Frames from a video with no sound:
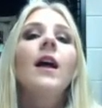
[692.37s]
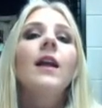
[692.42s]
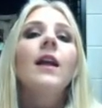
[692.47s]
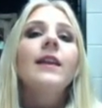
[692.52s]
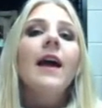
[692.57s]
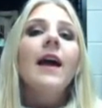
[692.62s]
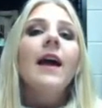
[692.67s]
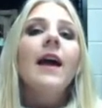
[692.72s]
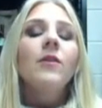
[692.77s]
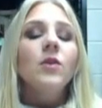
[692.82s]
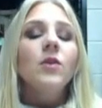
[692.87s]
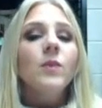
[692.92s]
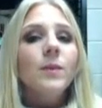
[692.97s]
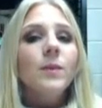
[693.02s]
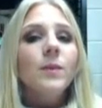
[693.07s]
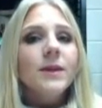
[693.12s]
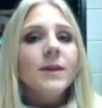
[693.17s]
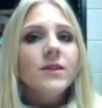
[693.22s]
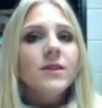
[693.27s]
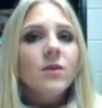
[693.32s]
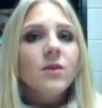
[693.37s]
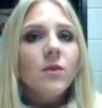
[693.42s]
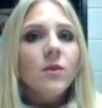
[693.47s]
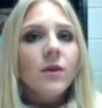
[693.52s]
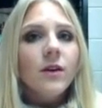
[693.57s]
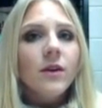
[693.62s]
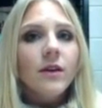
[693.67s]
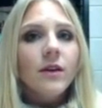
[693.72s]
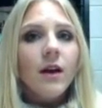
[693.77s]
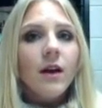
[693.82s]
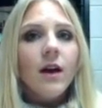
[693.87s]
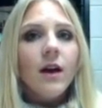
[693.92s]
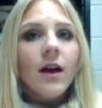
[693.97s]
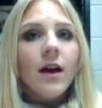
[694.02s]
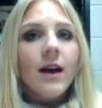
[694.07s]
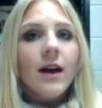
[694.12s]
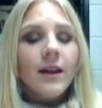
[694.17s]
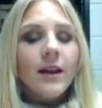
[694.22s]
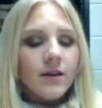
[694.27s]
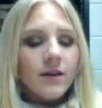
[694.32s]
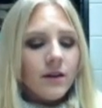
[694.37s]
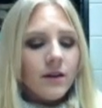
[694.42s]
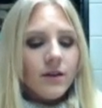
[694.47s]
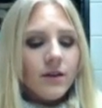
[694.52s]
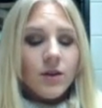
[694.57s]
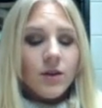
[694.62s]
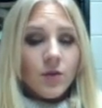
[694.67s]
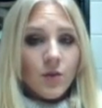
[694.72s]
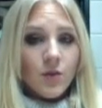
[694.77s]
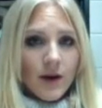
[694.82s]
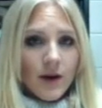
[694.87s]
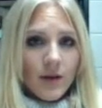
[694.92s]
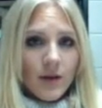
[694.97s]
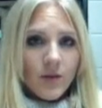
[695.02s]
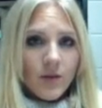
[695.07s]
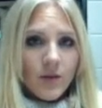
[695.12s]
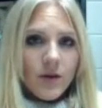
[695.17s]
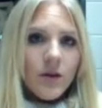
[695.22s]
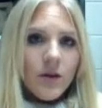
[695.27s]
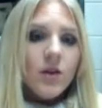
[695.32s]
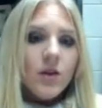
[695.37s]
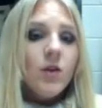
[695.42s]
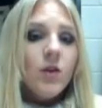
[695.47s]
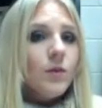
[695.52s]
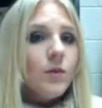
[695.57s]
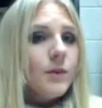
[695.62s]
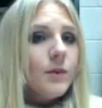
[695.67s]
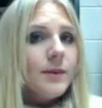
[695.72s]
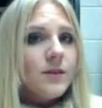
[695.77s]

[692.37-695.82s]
Now, you will be scored on the grammar, you will be